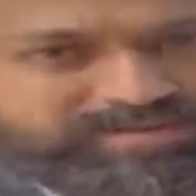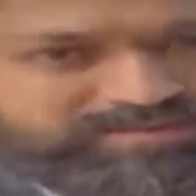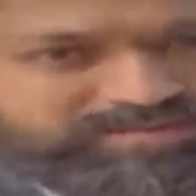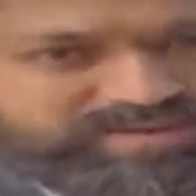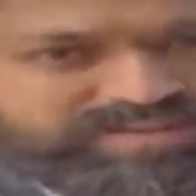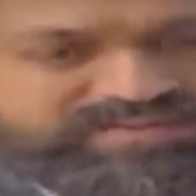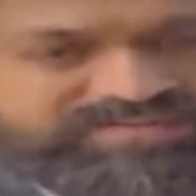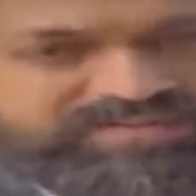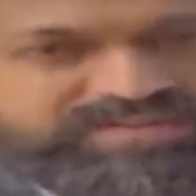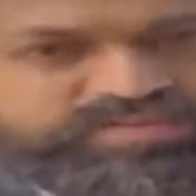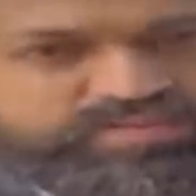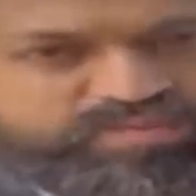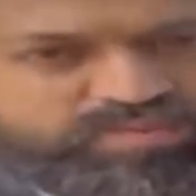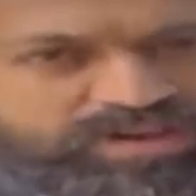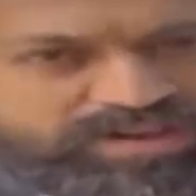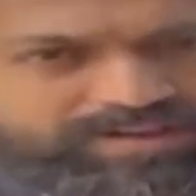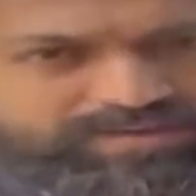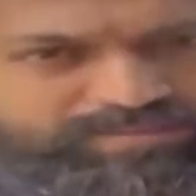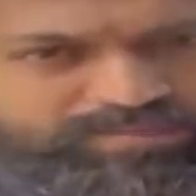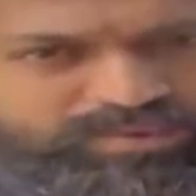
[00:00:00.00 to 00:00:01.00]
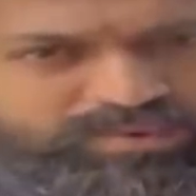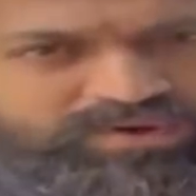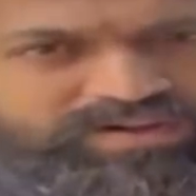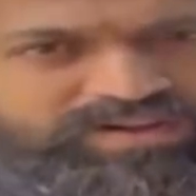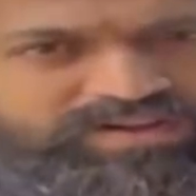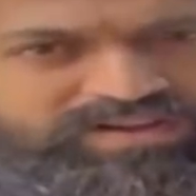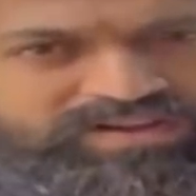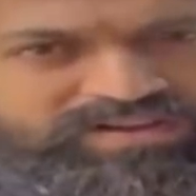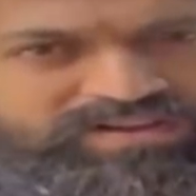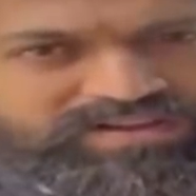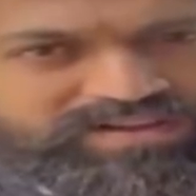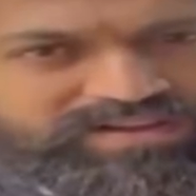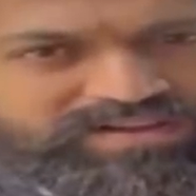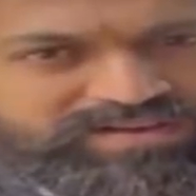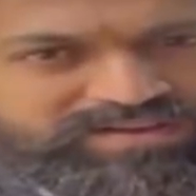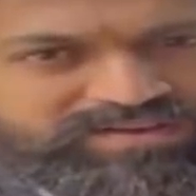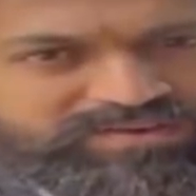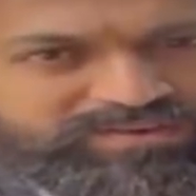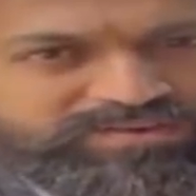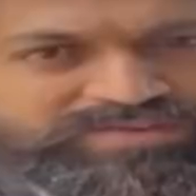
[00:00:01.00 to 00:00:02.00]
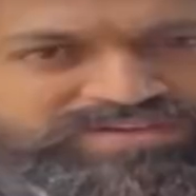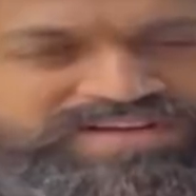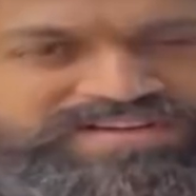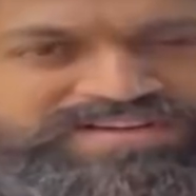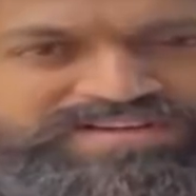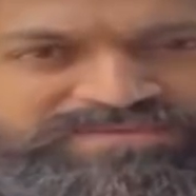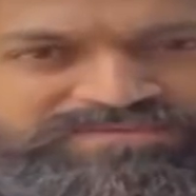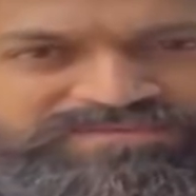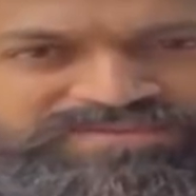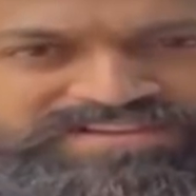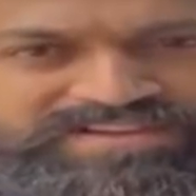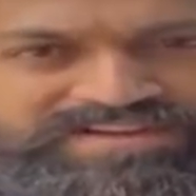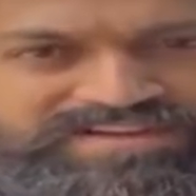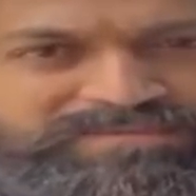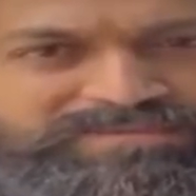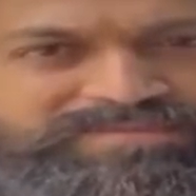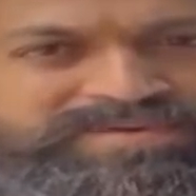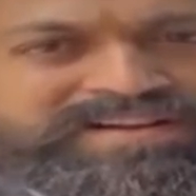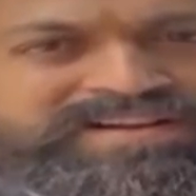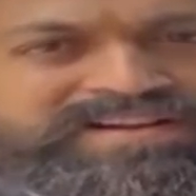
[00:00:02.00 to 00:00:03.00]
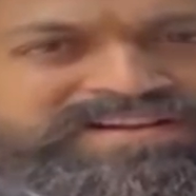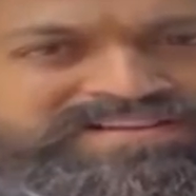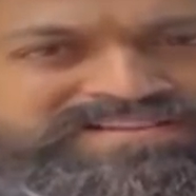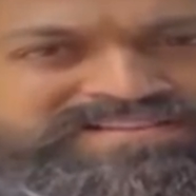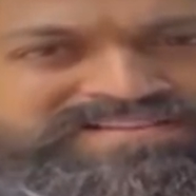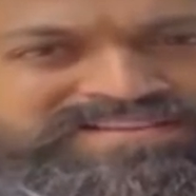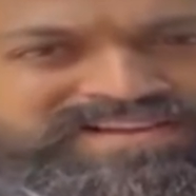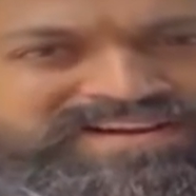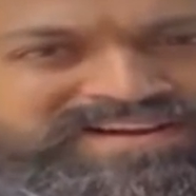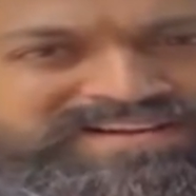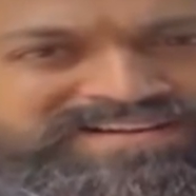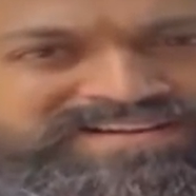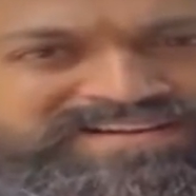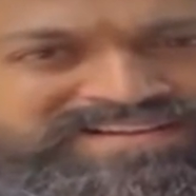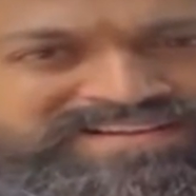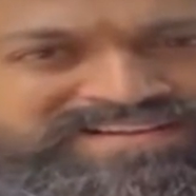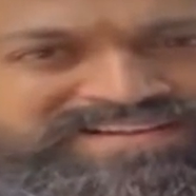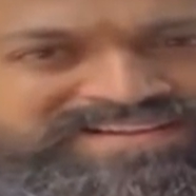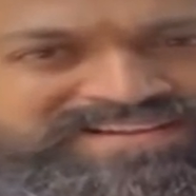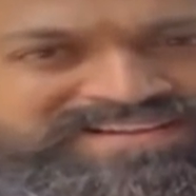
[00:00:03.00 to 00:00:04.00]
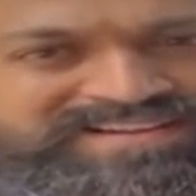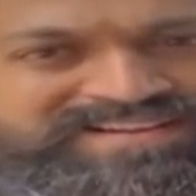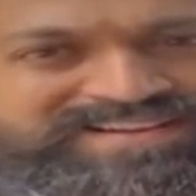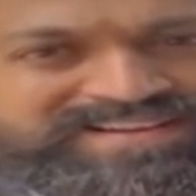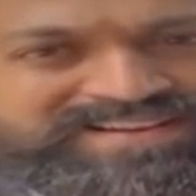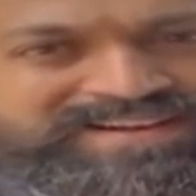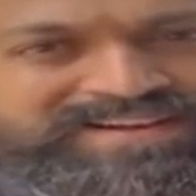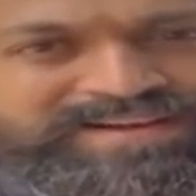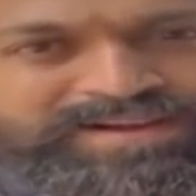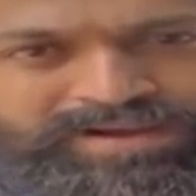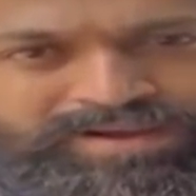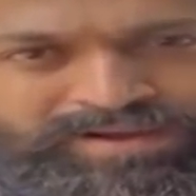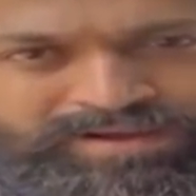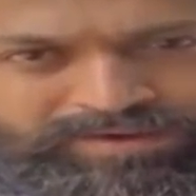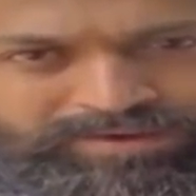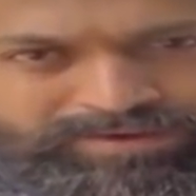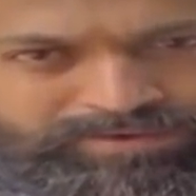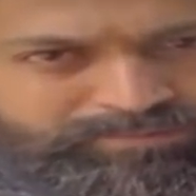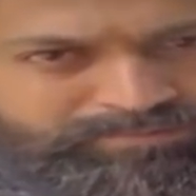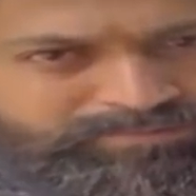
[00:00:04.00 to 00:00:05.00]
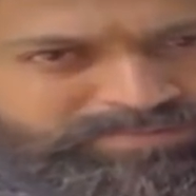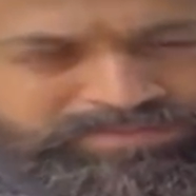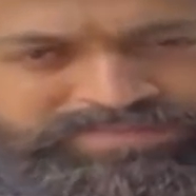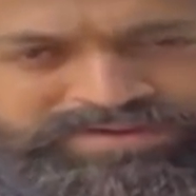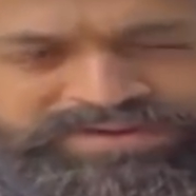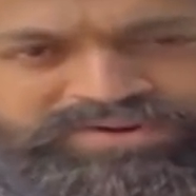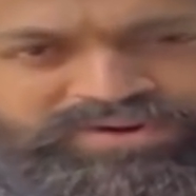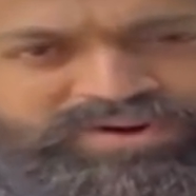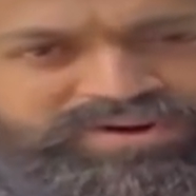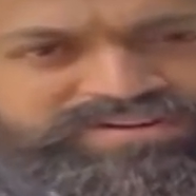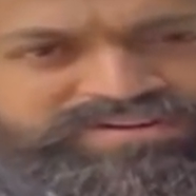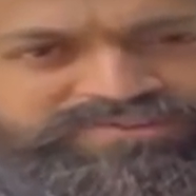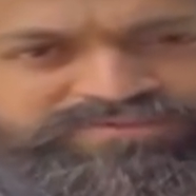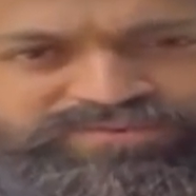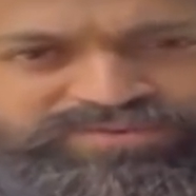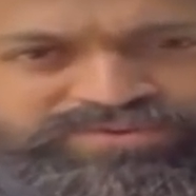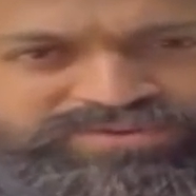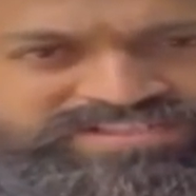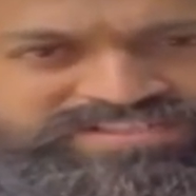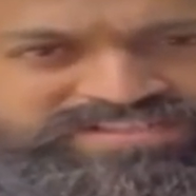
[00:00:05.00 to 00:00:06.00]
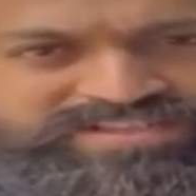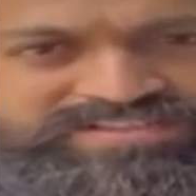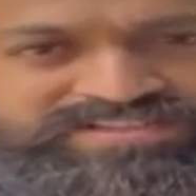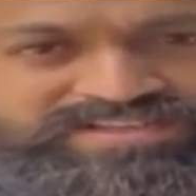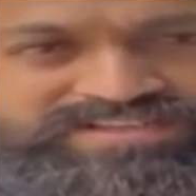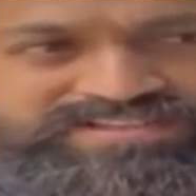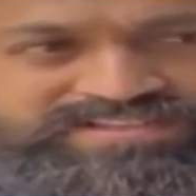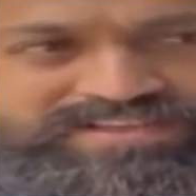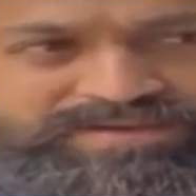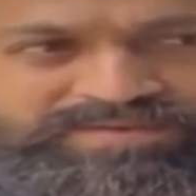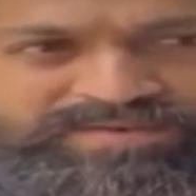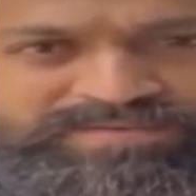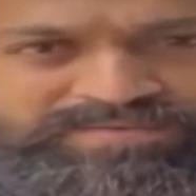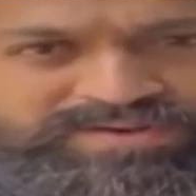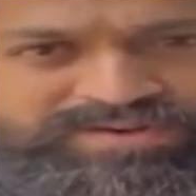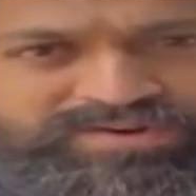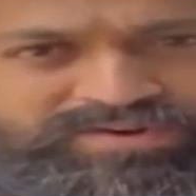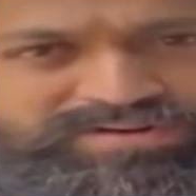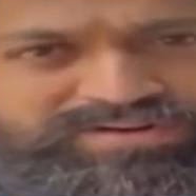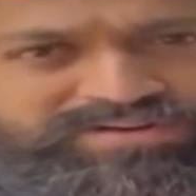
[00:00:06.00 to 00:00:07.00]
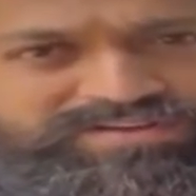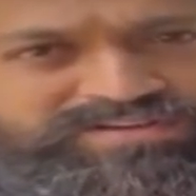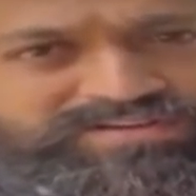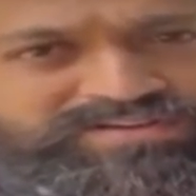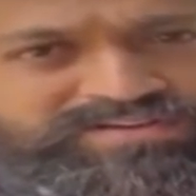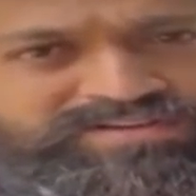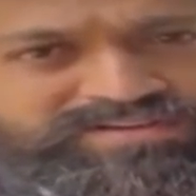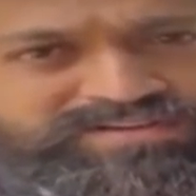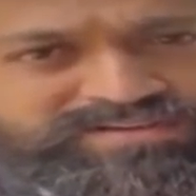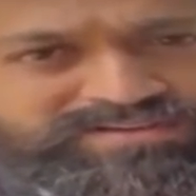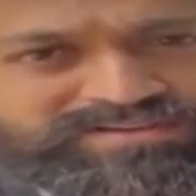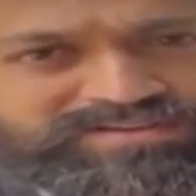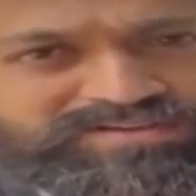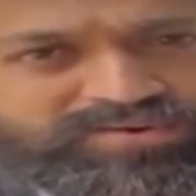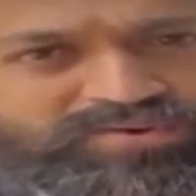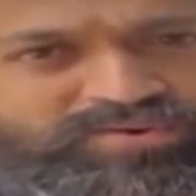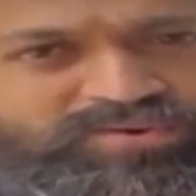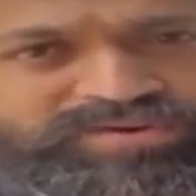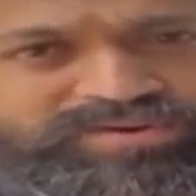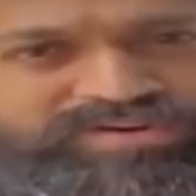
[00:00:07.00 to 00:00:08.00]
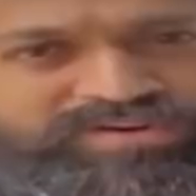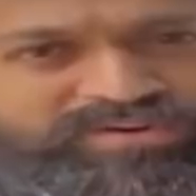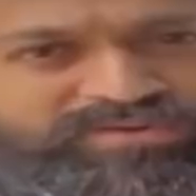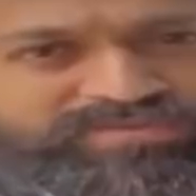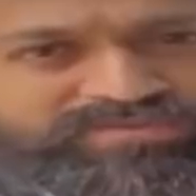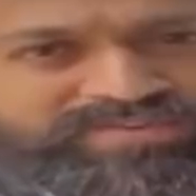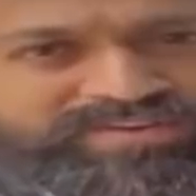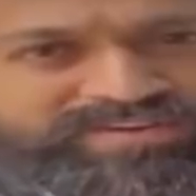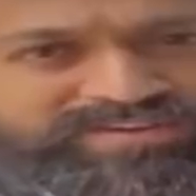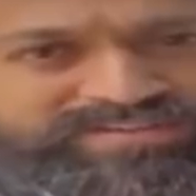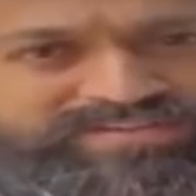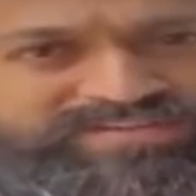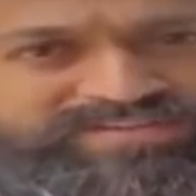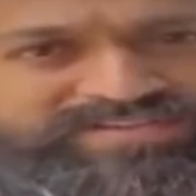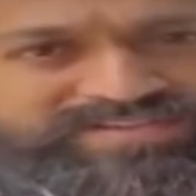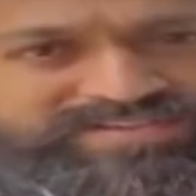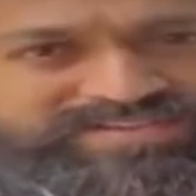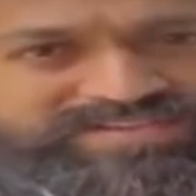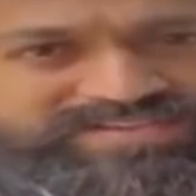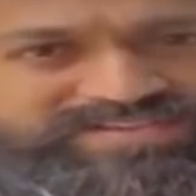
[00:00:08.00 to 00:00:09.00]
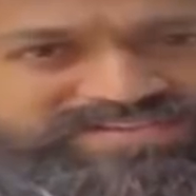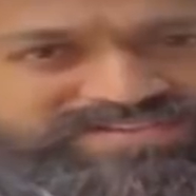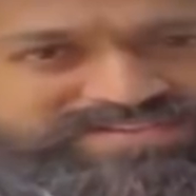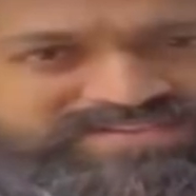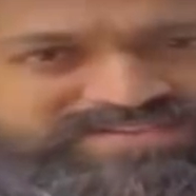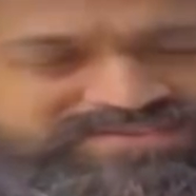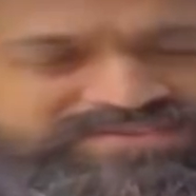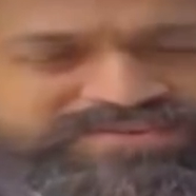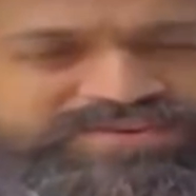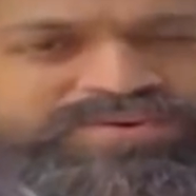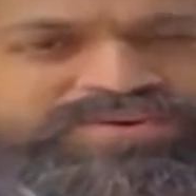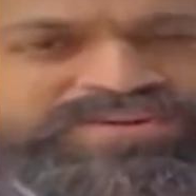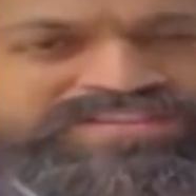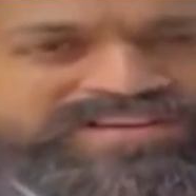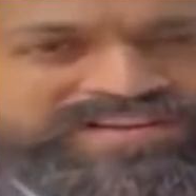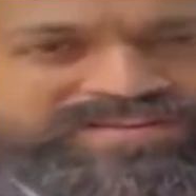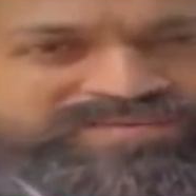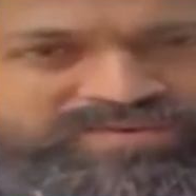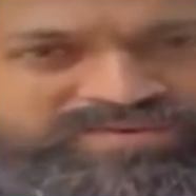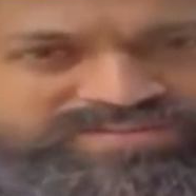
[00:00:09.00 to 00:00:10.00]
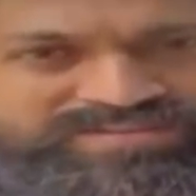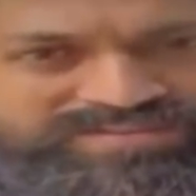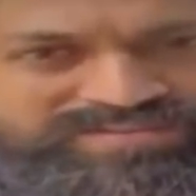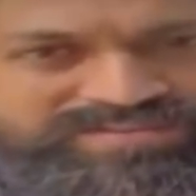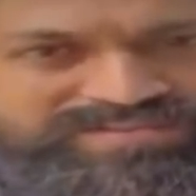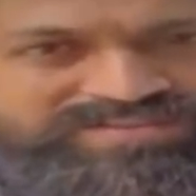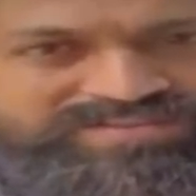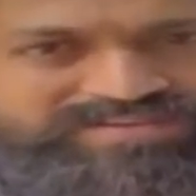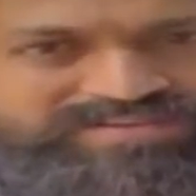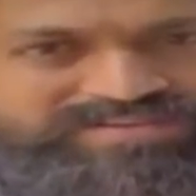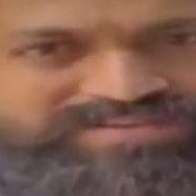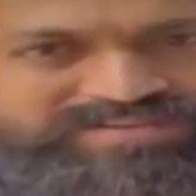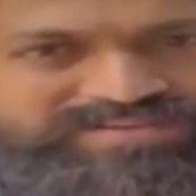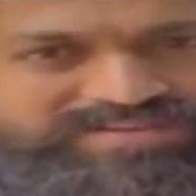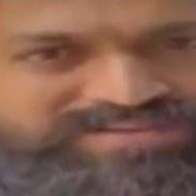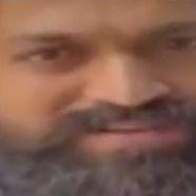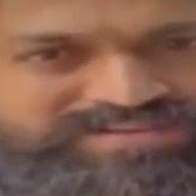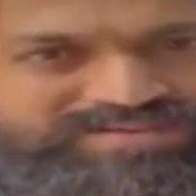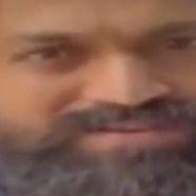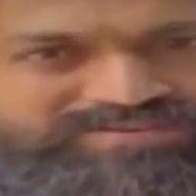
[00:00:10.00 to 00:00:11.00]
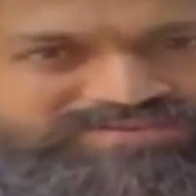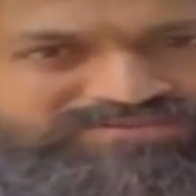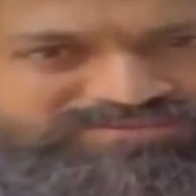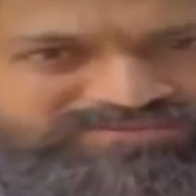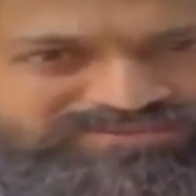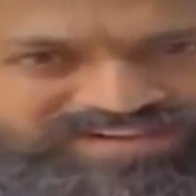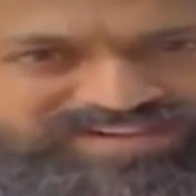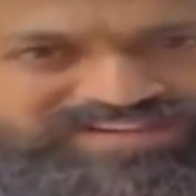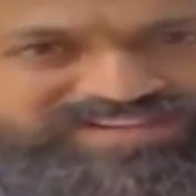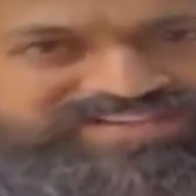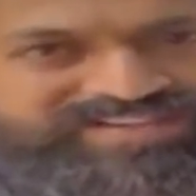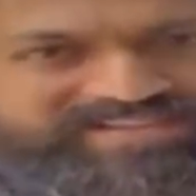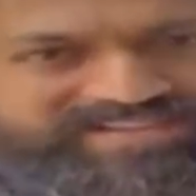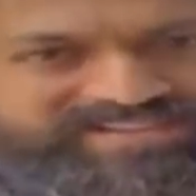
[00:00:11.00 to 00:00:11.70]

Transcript: But there was one boy who turned up with an umbrella in his hand. People called it foolishness and some even called it overconfidence. You know what that was? Faith.